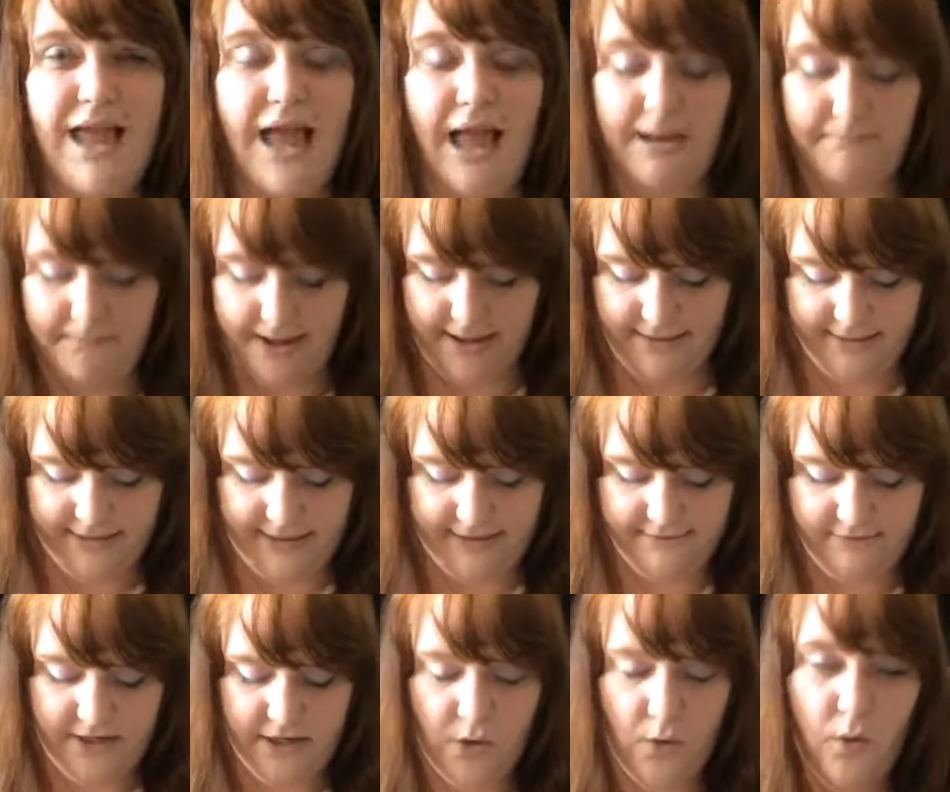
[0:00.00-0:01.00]
I might
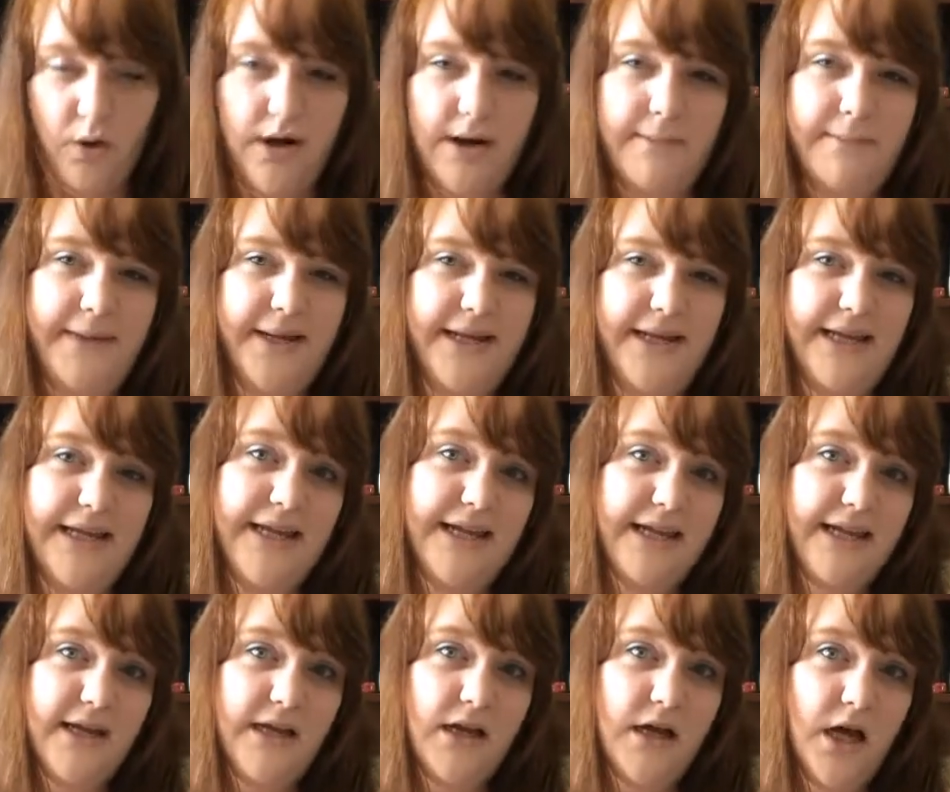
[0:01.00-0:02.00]
leave it, or I might get
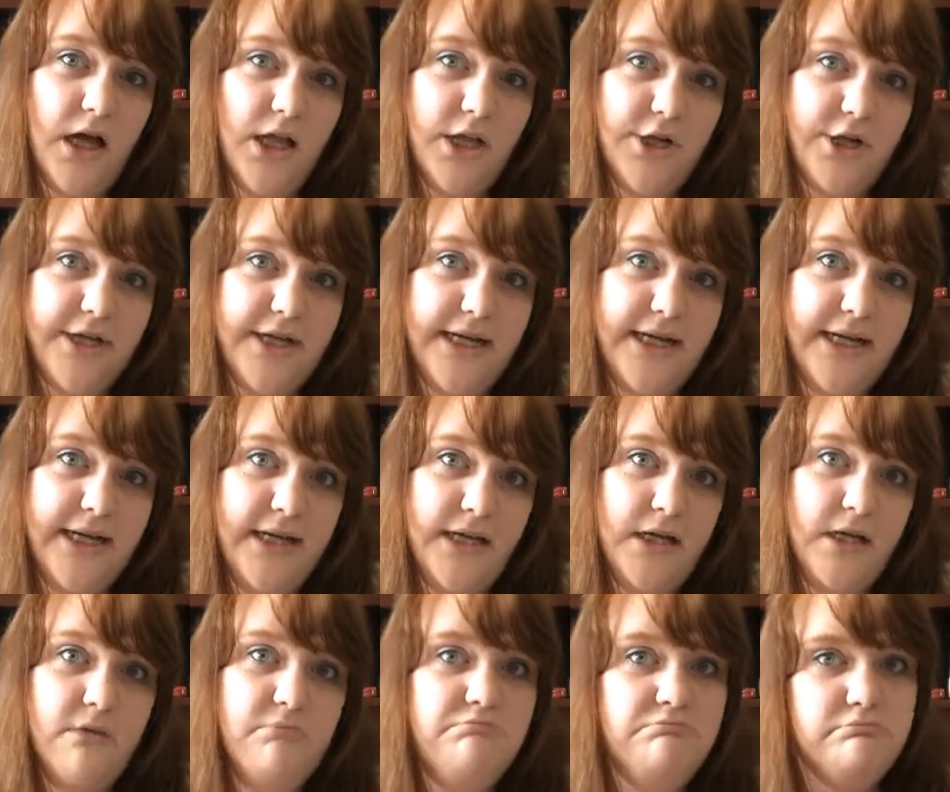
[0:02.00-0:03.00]
it colored
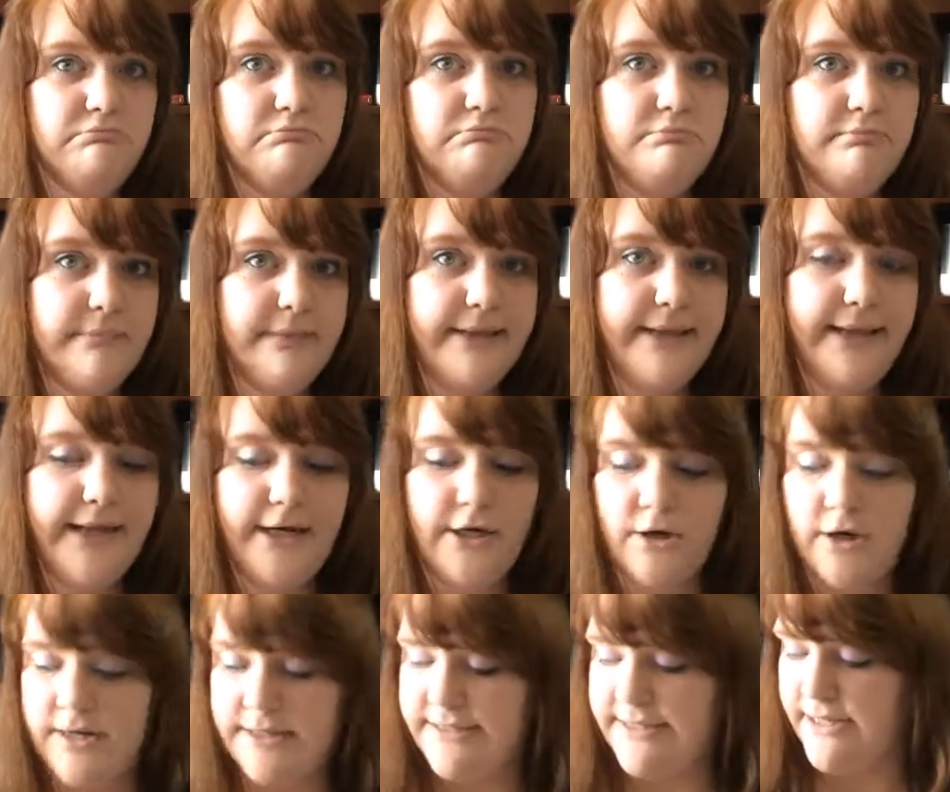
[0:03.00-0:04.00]
in later on